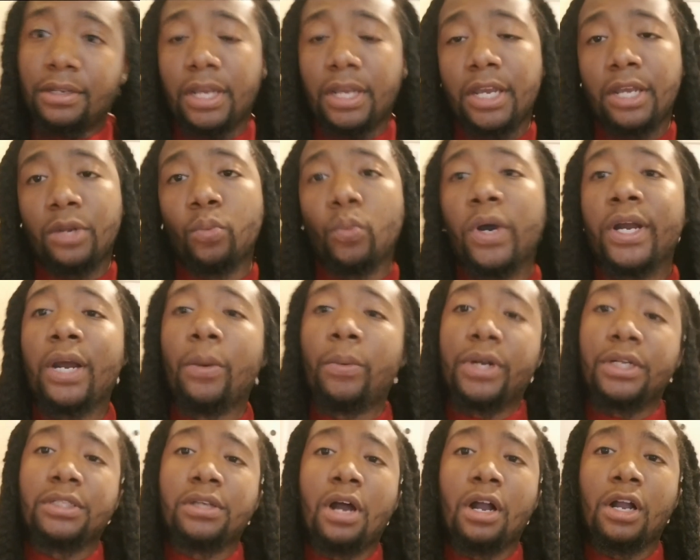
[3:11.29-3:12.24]
And one I want
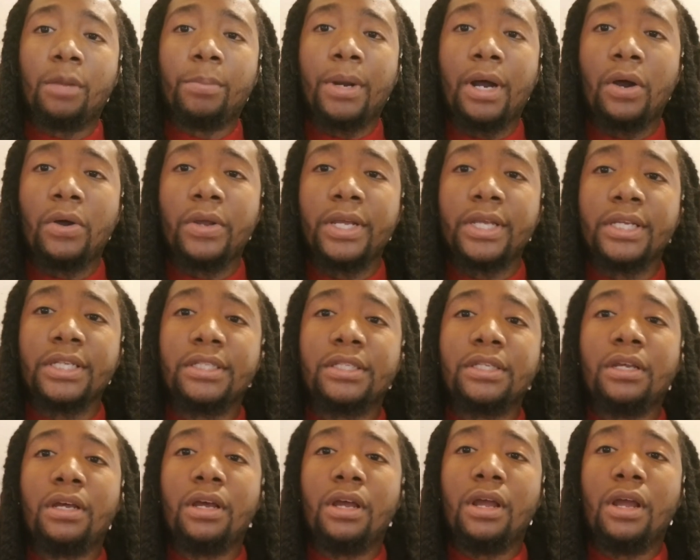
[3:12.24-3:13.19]
to talk about is
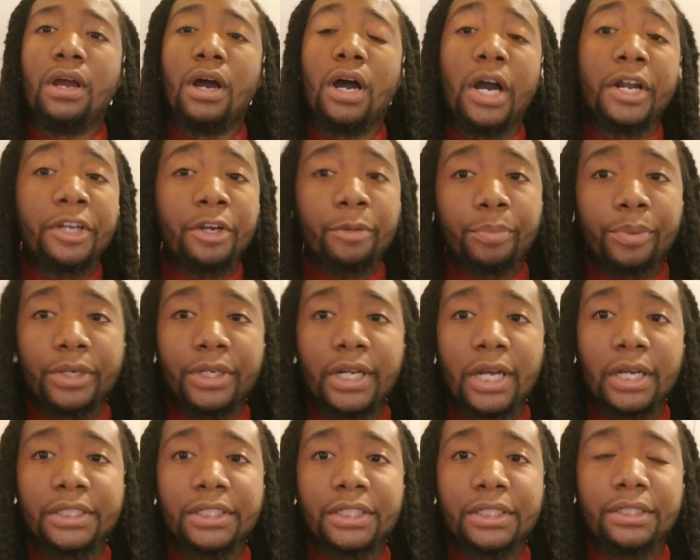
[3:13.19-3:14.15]

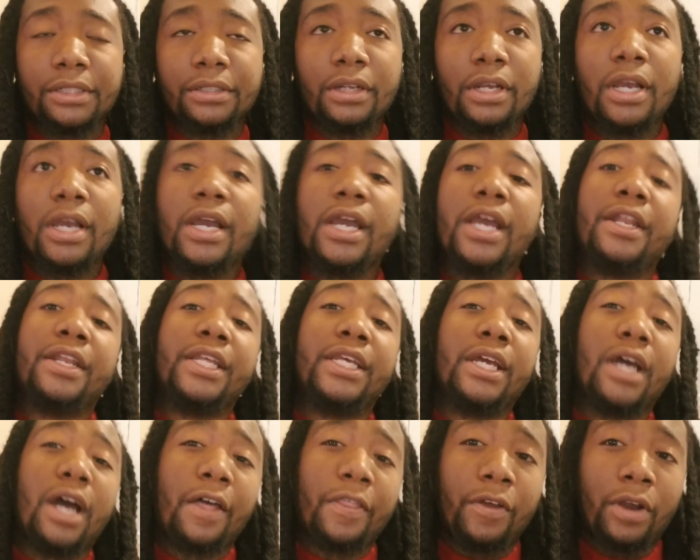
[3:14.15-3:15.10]
underproduction, and the
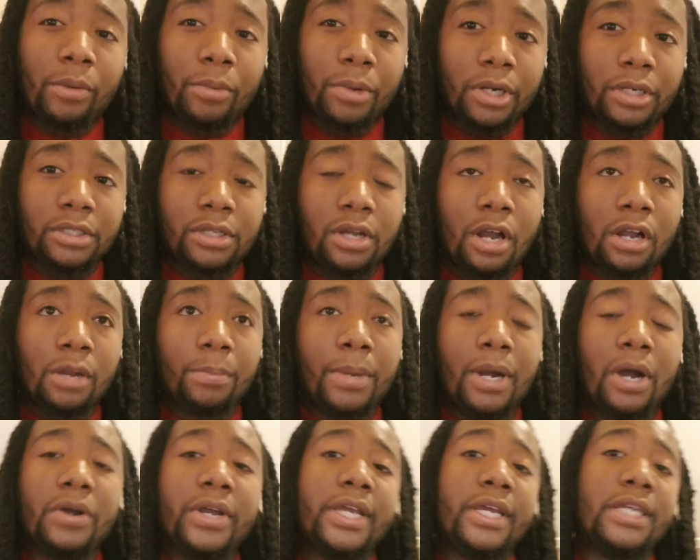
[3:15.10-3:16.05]
other I'm going to talk
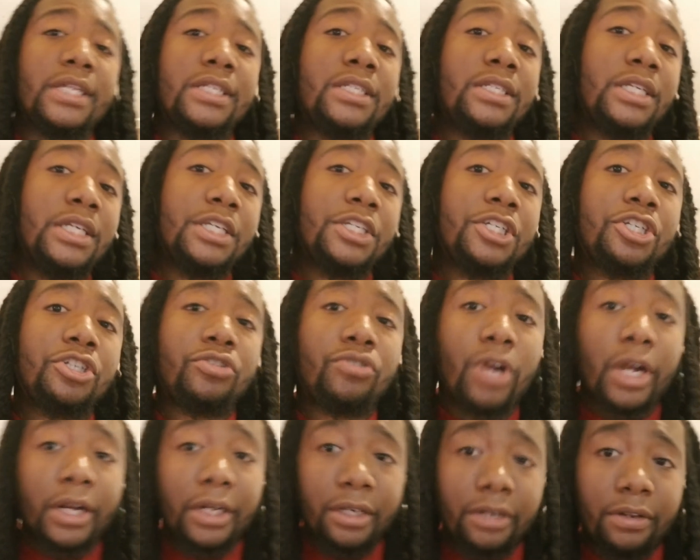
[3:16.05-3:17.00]
about is
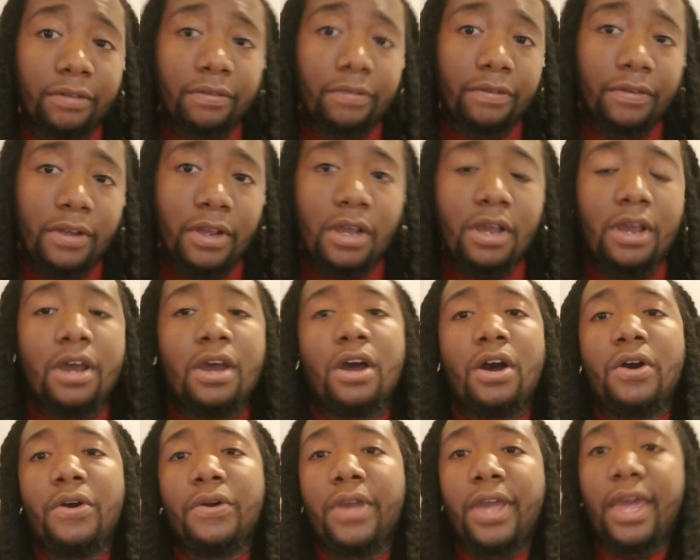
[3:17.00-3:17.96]
destructive.
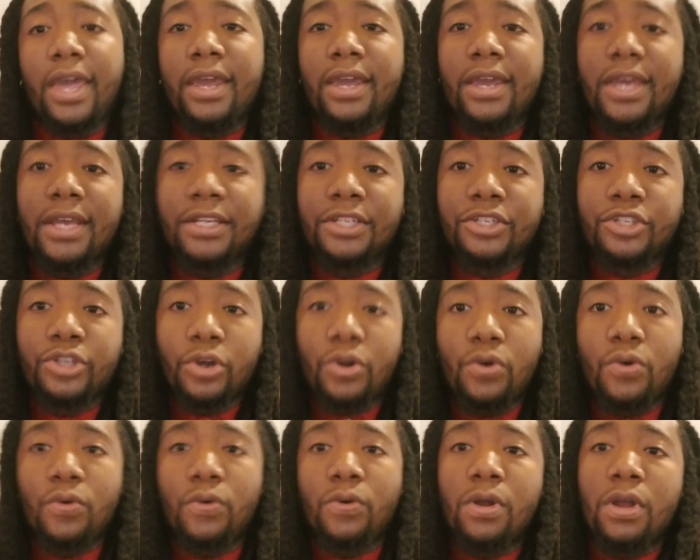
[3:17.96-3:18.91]
Okay, and
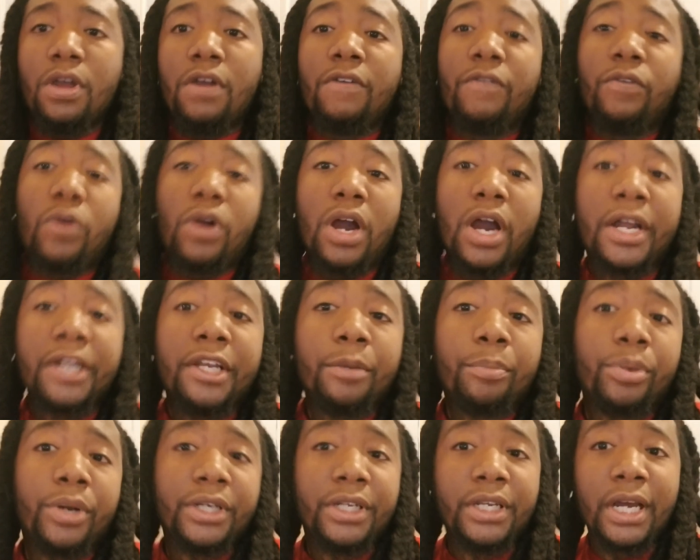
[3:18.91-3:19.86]
so for
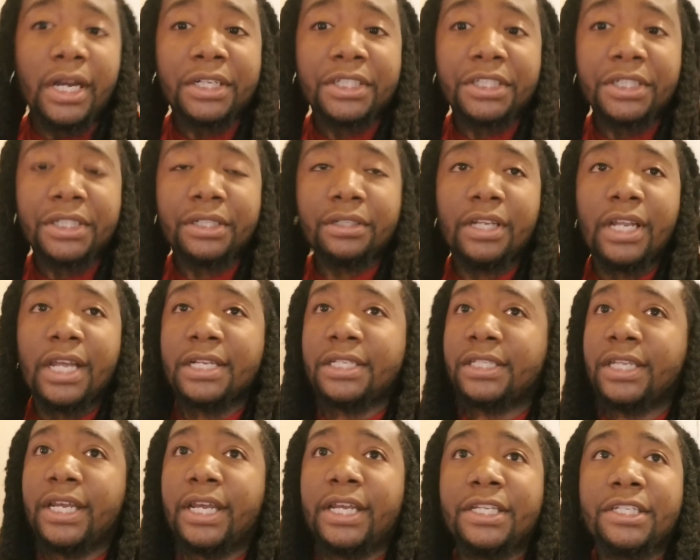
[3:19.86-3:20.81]
underproduction, let's
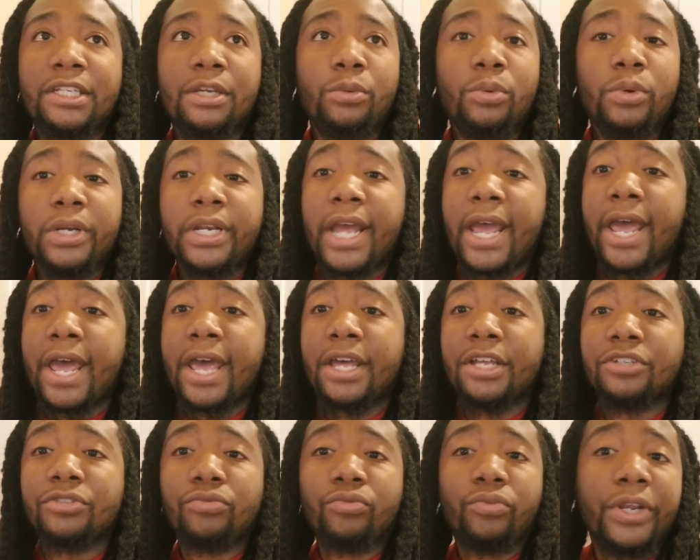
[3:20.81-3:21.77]
say someone
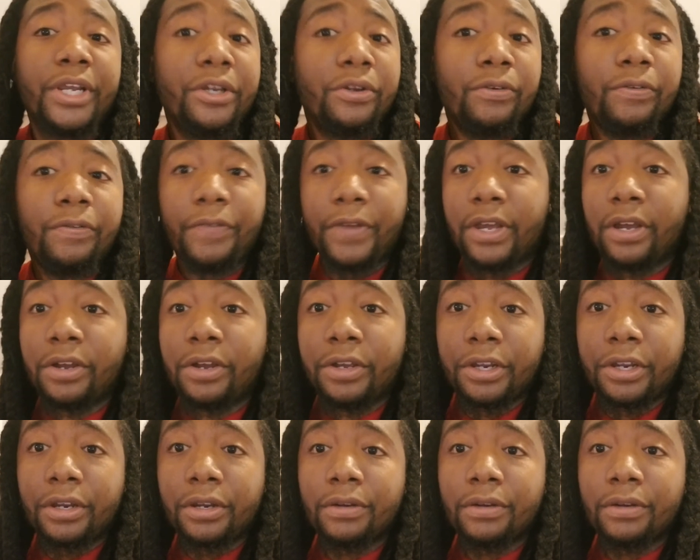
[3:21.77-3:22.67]
has renal failure.